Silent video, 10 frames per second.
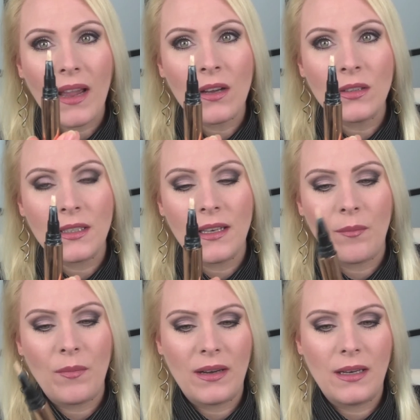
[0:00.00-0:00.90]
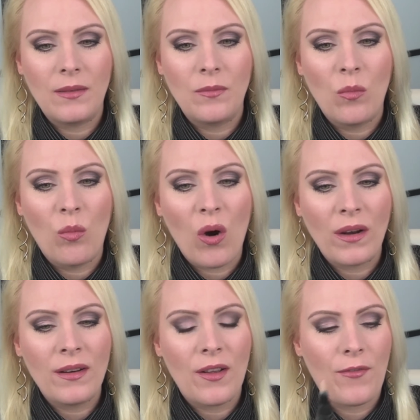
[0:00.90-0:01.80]
I got the number
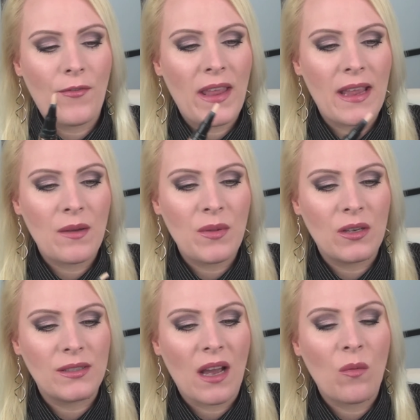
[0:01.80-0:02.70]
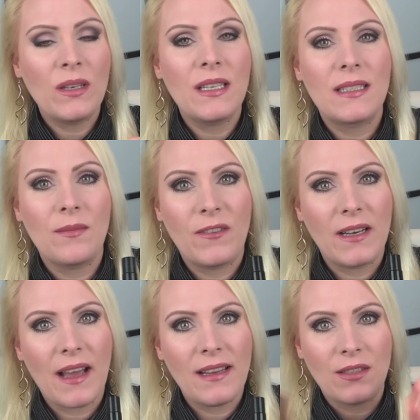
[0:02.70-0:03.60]
one fair because I wanted
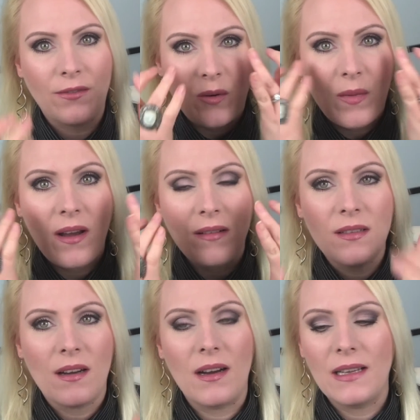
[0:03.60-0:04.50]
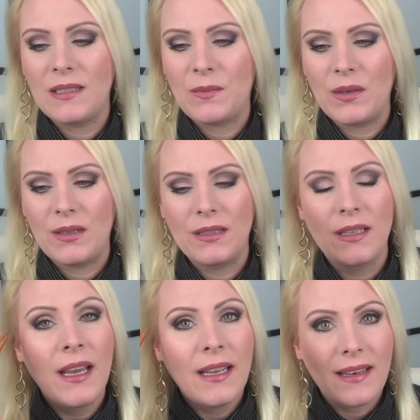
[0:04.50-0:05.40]
something lighter for my under eyes
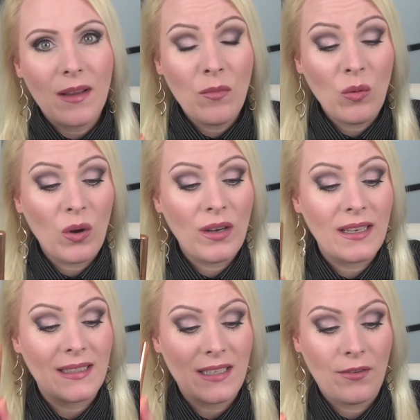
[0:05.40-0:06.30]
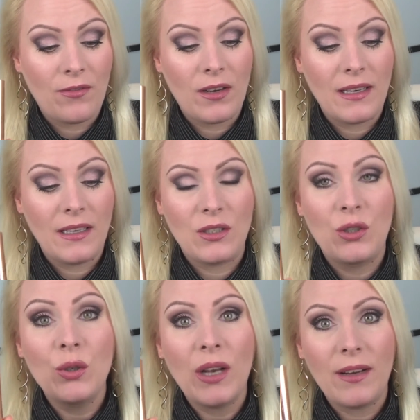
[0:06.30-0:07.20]
but the number one is definitely
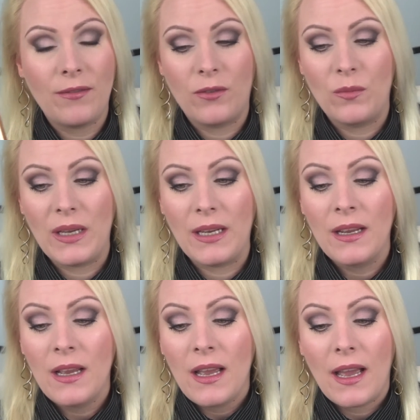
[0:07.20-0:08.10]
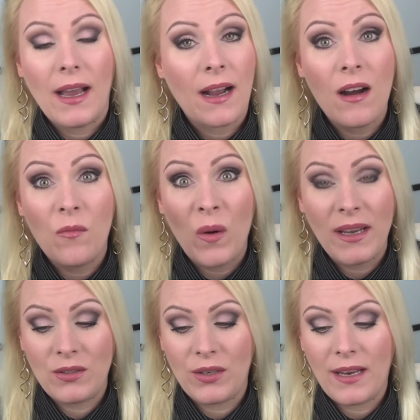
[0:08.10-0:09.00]
too light for me. I can't
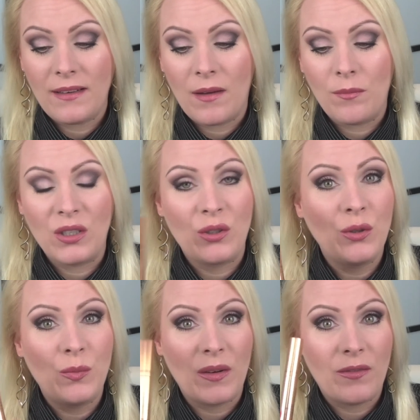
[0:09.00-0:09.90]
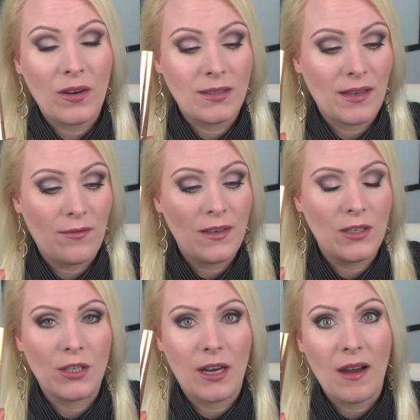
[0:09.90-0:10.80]
wait to get number two but first I
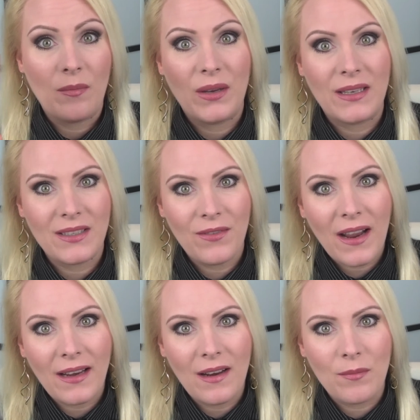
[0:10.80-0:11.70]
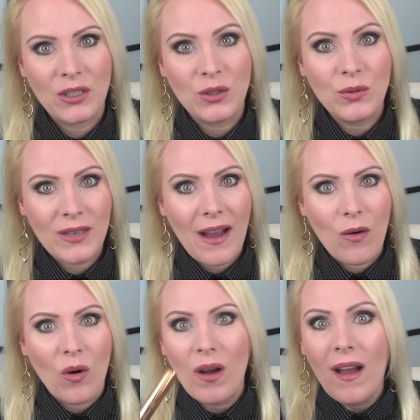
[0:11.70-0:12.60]
finish that up because if I get number two
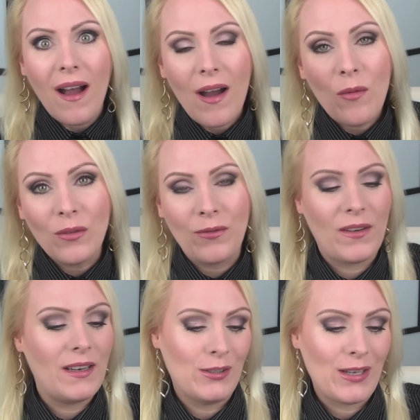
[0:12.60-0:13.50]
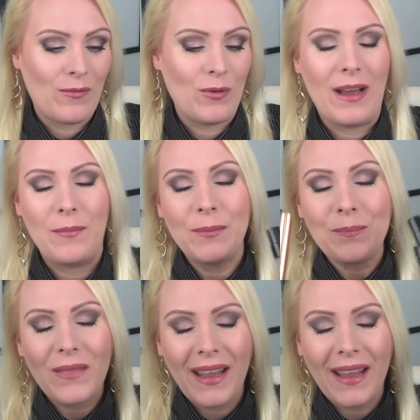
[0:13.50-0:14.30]
now I won't finish that one up.